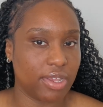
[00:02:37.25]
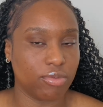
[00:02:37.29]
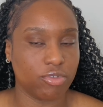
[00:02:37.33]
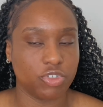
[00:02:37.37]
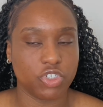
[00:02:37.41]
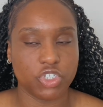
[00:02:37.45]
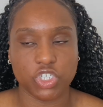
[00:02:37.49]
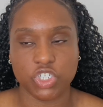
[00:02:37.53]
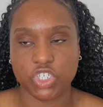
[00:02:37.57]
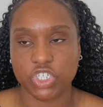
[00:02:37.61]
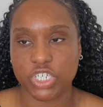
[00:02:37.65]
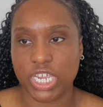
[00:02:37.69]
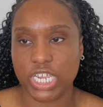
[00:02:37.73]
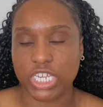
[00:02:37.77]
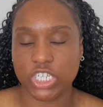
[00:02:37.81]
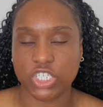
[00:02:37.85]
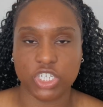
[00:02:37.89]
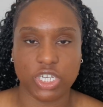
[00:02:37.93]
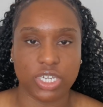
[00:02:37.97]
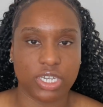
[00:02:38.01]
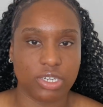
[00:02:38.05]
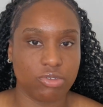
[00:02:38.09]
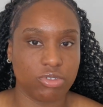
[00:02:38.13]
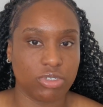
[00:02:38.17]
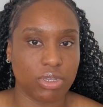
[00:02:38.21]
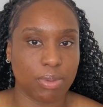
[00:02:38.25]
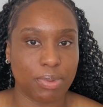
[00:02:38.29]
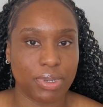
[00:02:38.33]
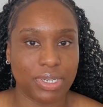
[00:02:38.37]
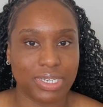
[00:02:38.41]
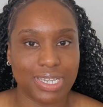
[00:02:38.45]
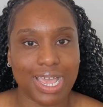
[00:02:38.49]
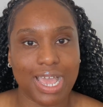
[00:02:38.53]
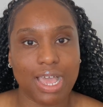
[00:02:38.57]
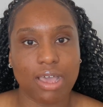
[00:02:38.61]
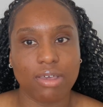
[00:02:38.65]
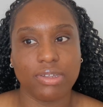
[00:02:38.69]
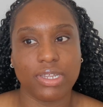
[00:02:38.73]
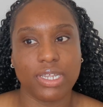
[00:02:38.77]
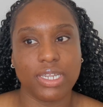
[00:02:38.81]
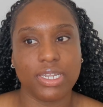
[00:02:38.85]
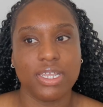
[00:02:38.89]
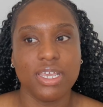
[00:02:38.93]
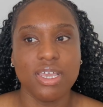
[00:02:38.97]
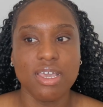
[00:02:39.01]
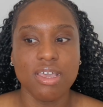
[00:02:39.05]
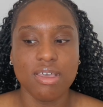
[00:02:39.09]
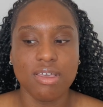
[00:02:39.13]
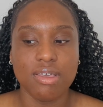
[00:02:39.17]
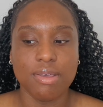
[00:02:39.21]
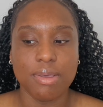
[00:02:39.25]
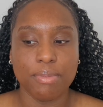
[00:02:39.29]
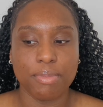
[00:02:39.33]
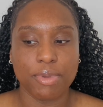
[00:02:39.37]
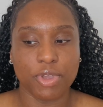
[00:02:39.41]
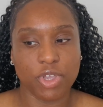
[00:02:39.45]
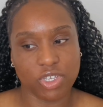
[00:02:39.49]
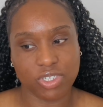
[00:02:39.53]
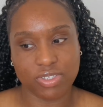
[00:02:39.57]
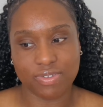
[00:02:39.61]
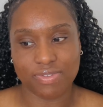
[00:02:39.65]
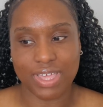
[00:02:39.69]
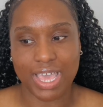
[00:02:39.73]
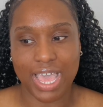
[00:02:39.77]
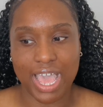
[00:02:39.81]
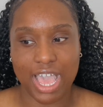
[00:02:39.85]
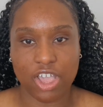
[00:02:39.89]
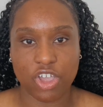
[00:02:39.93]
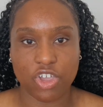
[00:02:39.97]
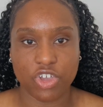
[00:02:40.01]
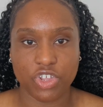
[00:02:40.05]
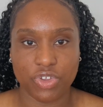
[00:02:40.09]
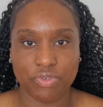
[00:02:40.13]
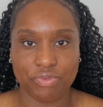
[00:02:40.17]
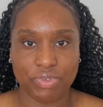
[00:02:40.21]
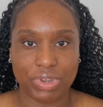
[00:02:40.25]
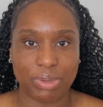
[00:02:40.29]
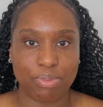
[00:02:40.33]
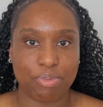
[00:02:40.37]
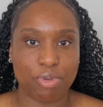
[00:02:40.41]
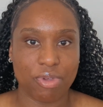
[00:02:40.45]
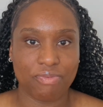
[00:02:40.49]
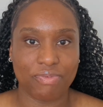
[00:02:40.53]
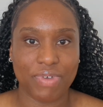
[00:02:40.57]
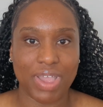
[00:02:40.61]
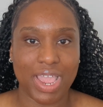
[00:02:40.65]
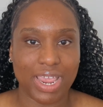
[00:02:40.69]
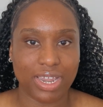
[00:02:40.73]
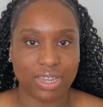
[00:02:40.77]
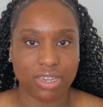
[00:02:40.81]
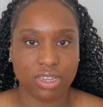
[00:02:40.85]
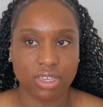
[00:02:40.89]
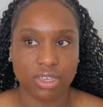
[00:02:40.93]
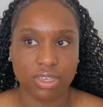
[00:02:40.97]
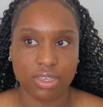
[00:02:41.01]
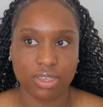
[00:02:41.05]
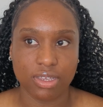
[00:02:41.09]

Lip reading: it was just changing, it was up and down, and because of that I couldn't really provide